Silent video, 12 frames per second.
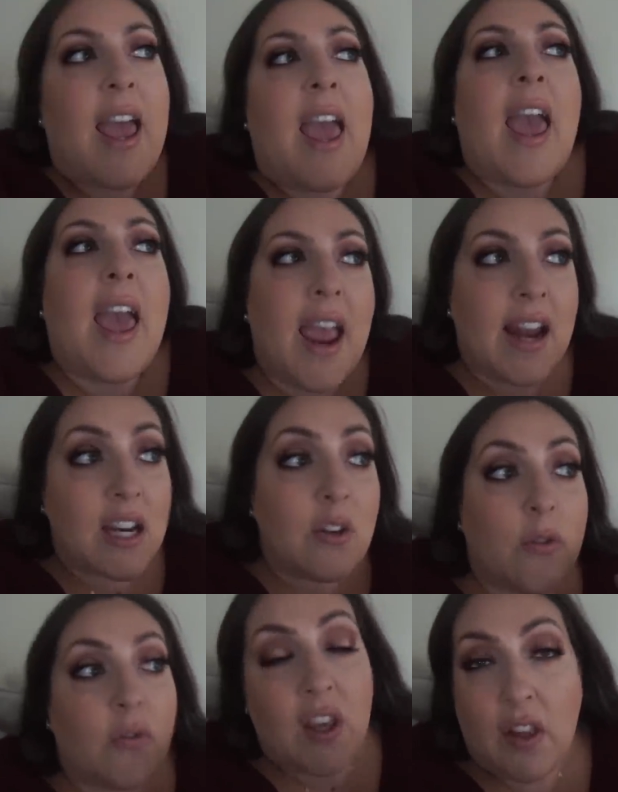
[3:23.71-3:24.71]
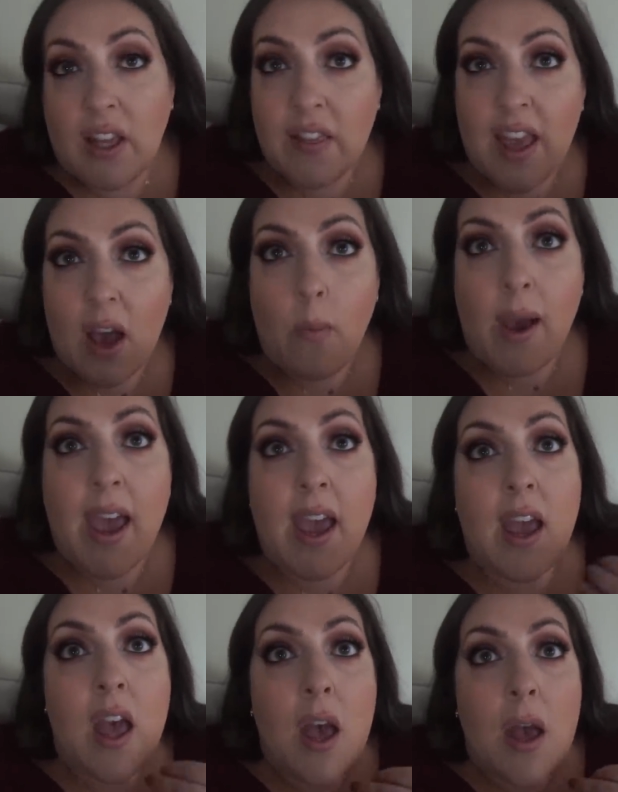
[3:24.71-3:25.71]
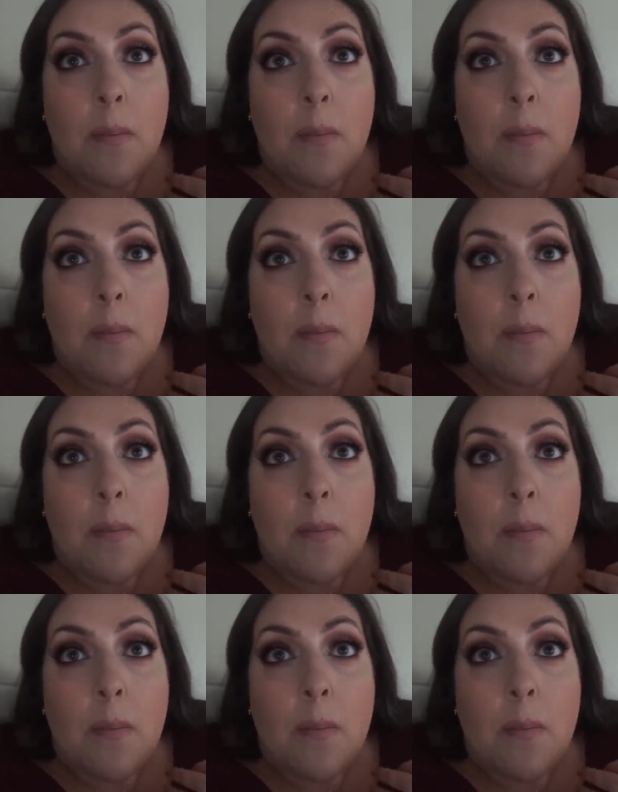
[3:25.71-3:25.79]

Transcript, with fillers: I hated feeling that way